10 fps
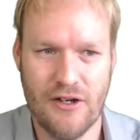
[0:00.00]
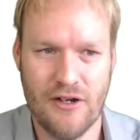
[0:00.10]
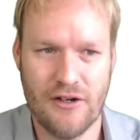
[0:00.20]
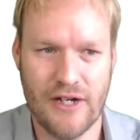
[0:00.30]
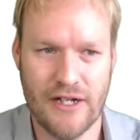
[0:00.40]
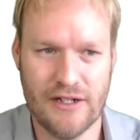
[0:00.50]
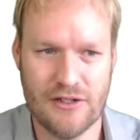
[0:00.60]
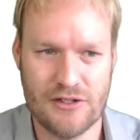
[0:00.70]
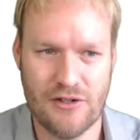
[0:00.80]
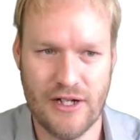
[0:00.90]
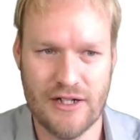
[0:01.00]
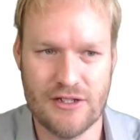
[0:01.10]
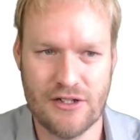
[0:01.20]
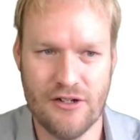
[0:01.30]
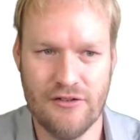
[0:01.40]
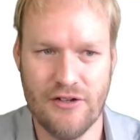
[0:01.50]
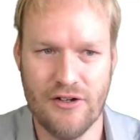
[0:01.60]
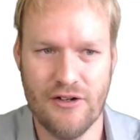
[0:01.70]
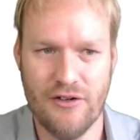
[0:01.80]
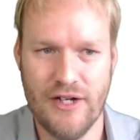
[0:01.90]
Gradients rise
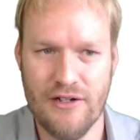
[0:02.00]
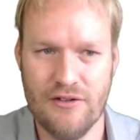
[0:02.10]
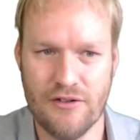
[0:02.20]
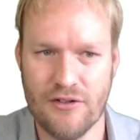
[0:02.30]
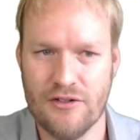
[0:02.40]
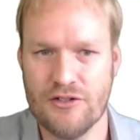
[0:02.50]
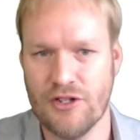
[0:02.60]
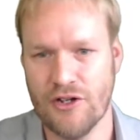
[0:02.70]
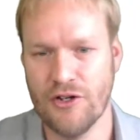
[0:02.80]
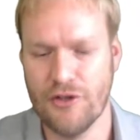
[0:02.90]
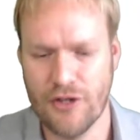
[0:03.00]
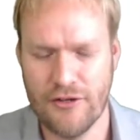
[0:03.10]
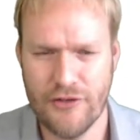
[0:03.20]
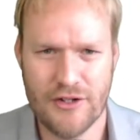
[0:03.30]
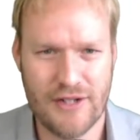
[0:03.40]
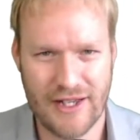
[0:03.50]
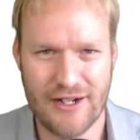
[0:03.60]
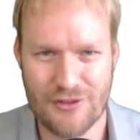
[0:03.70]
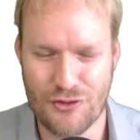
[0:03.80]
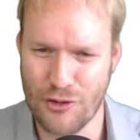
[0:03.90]
over run. So go for it.
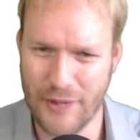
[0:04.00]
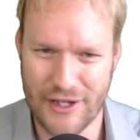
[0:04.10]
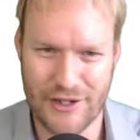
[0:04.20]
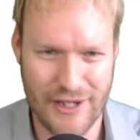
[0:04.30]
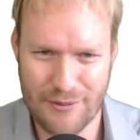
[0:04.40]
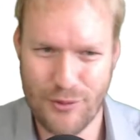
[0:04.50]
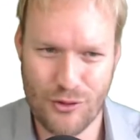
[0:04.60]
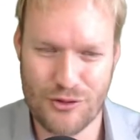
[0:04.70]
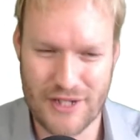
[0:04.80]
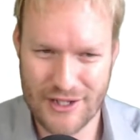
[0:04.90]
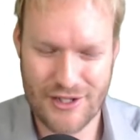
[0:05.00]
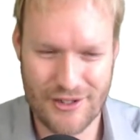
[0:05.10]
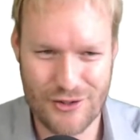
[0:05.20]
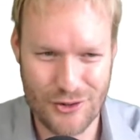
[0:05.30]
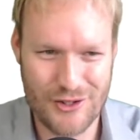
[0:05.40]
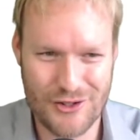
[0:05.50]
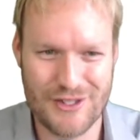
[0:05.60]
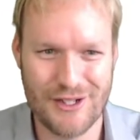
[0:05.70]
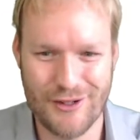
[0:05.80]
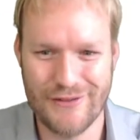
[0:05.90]
And reminder, hit pause. Actually do it
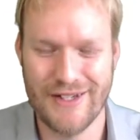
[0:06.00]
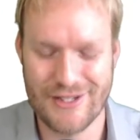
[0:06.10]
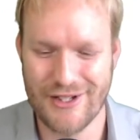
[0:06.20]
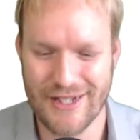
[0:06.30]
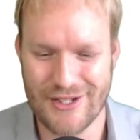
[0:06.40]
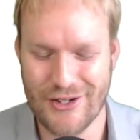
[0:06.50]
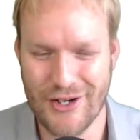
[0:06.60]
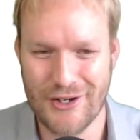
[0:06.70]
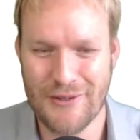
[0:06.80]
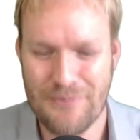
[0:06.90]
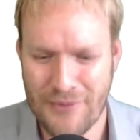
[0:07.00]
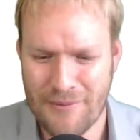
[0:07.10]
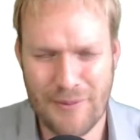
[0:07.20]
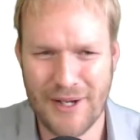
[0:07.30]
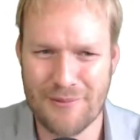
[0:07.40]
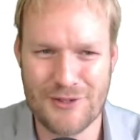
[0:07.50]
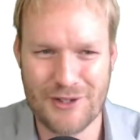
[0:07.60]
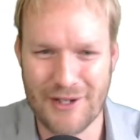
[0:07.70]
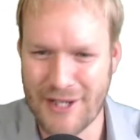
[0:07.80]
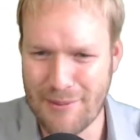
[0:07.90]
yourself as you need to go. But I'm just
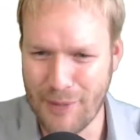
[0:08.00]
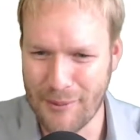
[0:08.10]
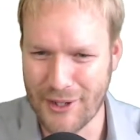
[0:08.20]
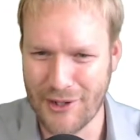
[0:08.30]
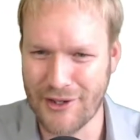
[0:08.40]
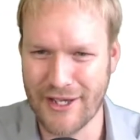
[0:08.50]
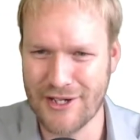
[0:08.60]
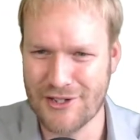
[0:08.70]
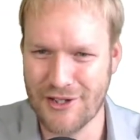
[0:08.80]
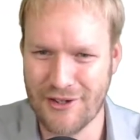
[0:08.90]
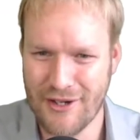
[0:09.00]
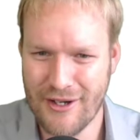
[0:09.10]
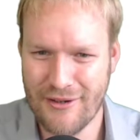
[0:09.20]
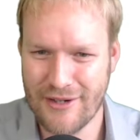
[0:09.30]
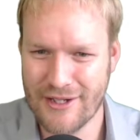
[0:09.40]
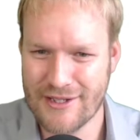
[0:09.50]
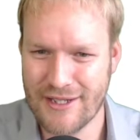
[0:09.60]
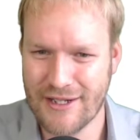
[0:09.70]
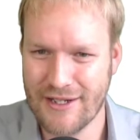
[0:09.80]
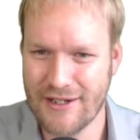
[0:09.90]
going to keep bumming along here to go, wait a
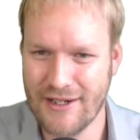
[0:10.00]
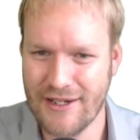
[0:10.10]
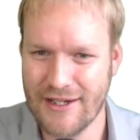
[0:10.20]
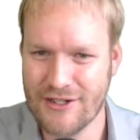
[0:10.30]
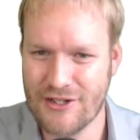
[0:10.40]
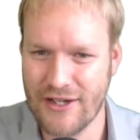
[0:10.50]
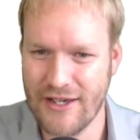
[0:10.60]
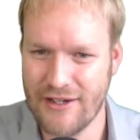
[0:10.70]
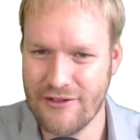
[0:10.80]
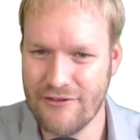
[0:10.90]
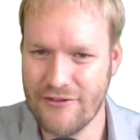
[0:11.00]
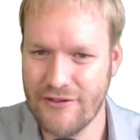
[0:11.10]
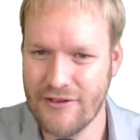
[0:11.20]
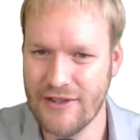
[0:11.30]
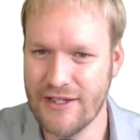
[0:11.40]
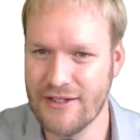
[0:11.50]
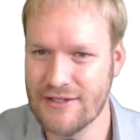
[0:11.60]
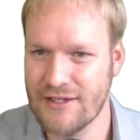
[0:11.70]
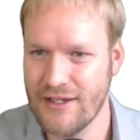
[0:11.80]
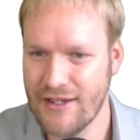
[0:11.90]
second, I like to have
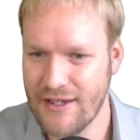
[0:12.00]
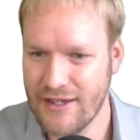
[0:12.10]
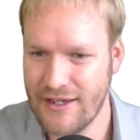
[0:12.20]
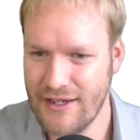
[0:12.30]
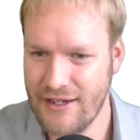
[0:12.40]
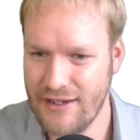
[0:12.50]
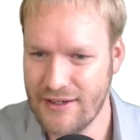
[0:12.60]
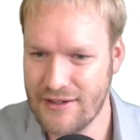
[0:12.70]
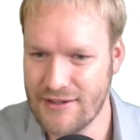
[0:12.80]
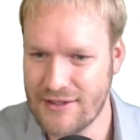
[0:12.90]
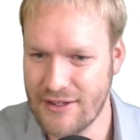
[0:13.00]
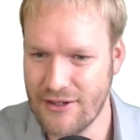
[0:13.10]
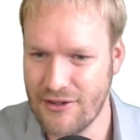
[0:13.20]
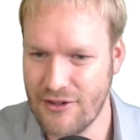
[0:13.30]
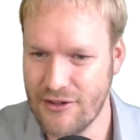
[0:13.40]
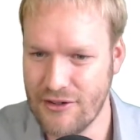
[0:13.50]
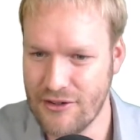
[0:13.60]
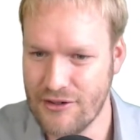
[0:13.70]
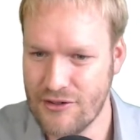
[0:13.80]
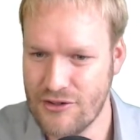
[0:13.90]
these here. 0,
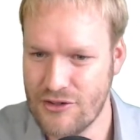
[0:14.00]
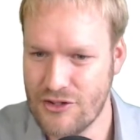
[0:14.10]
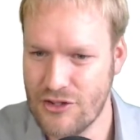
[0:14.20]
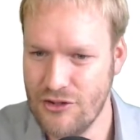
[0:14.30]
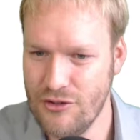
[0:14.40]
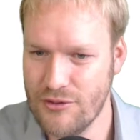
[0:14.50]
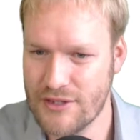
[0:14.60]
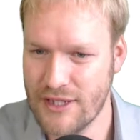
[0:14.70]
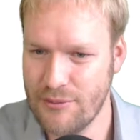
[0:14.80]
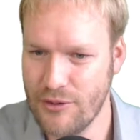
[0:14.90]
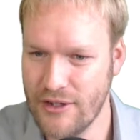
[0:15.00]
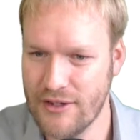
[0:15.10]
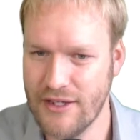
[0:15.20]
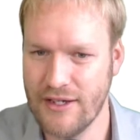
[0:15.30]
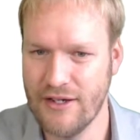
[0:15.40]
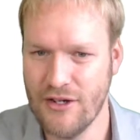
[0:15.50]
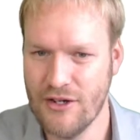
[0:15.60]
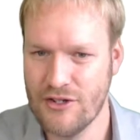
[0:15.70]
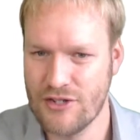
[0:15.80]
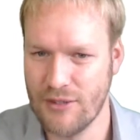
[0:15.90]
2 was that point there.
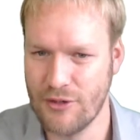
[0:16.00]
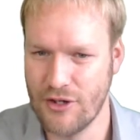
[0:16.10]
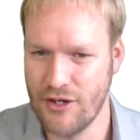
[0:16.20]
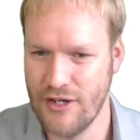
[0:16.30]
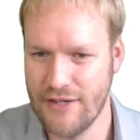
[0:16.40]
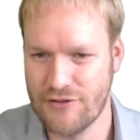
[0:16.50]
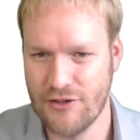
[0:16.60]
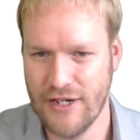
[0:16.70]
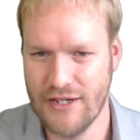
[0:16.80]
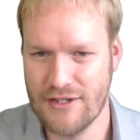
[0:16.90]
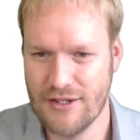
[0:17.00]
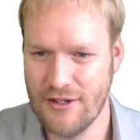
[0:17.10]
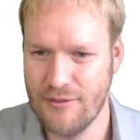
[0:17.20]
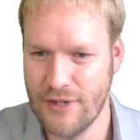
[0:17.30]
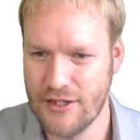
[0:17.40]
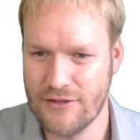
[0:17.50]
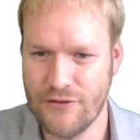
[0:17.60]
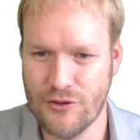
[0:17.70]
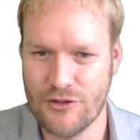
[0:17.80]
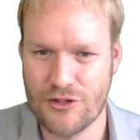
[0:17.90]
So I'm going to go left to right.
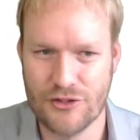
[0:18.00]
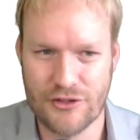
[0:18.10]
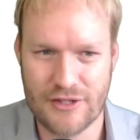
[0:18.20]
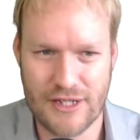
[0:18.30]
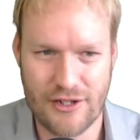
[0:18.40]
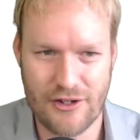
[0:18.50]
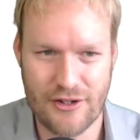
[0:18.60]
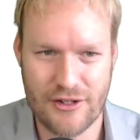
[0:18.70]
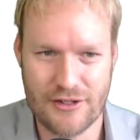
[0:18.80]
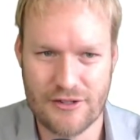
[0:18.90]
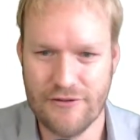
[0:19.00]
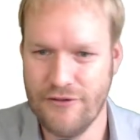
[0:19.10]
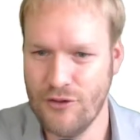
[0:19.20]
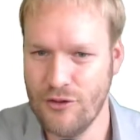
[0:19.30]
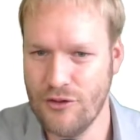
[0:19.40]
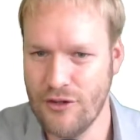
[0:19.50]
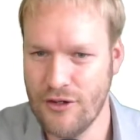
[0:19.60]
-4 to 0 is 4.